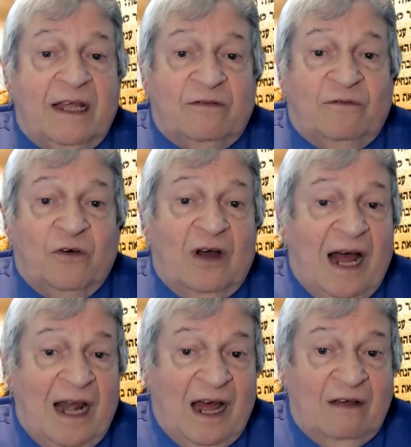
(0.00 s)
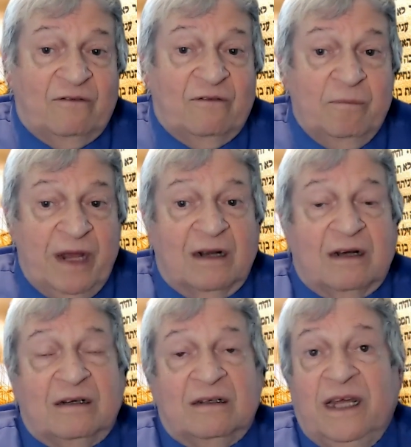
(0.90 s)
Het for halav,
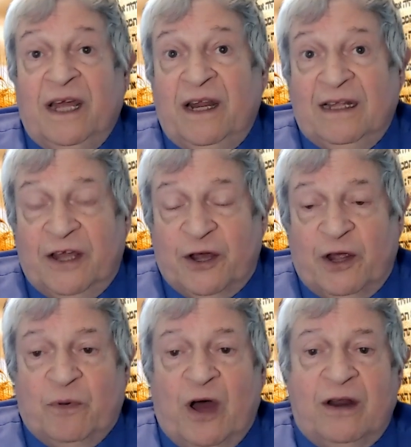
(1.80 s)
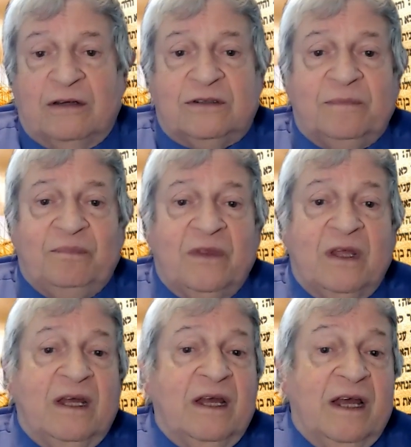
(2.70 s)
milk, eating dairy products.
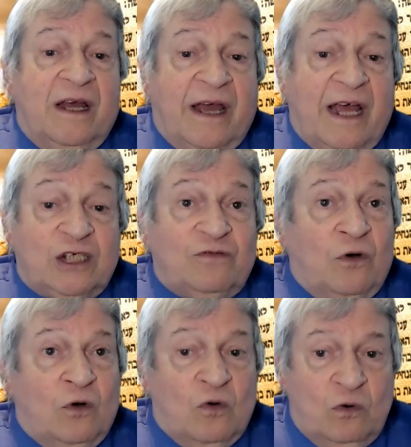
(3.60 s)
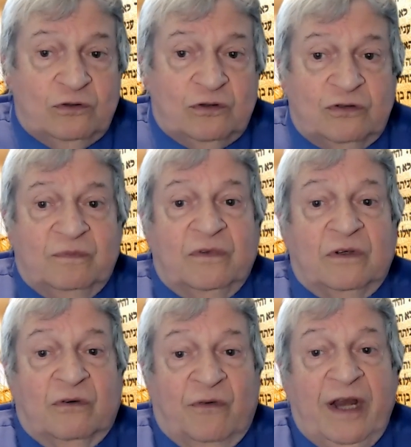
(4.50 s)
Resh for Rut,
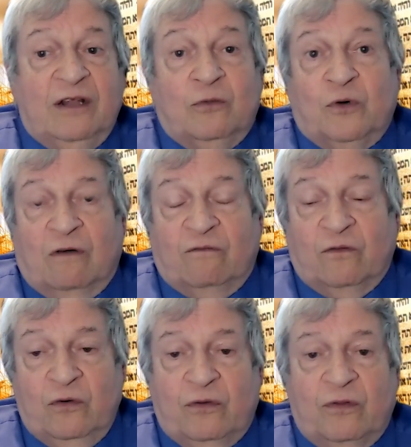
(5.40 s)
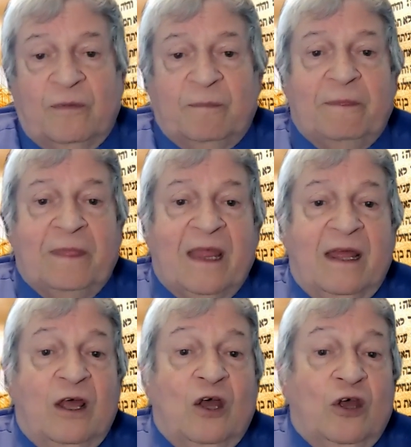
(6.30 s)
reading the book of Ruth,
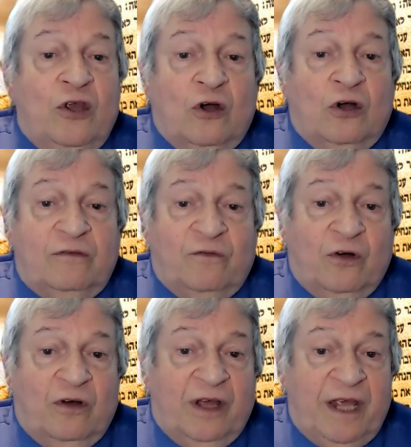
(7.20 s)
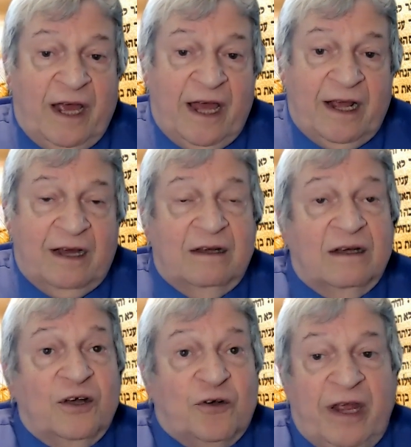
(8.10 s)
Yod for Yerek,
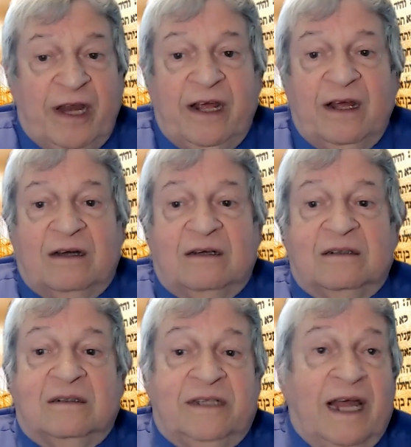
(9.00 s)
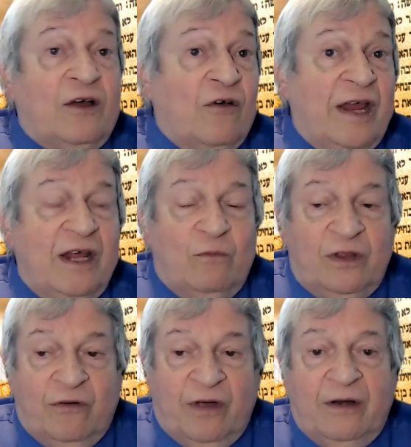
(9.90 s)
greening, decorating
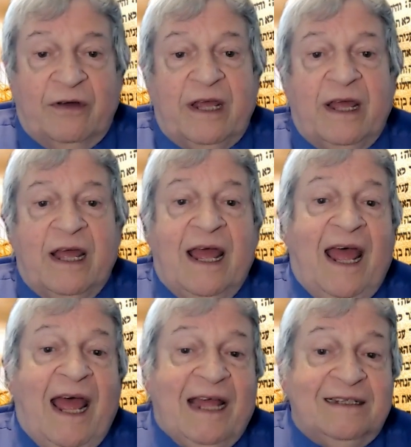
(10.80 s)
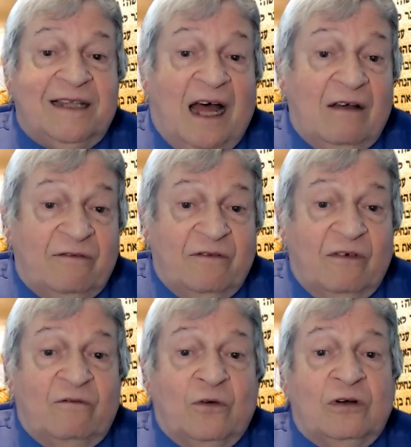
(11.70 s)
with greenery, and Tav
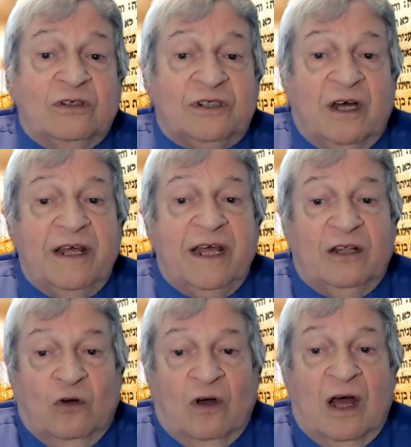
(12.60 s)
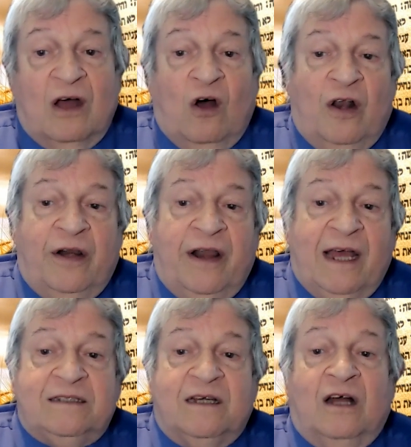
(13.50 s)
for studying Torah all
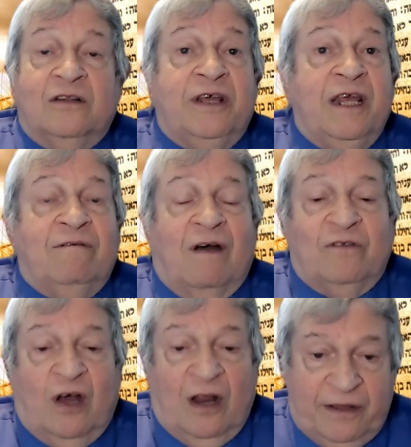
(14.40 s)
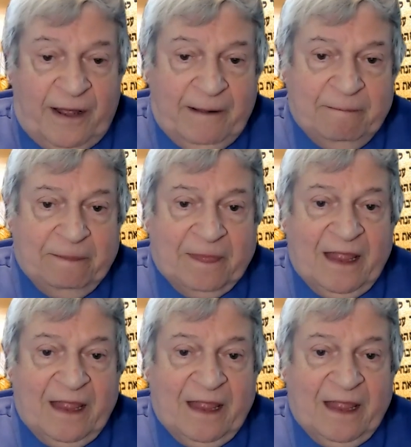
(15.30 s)
night on the eve of the holiday.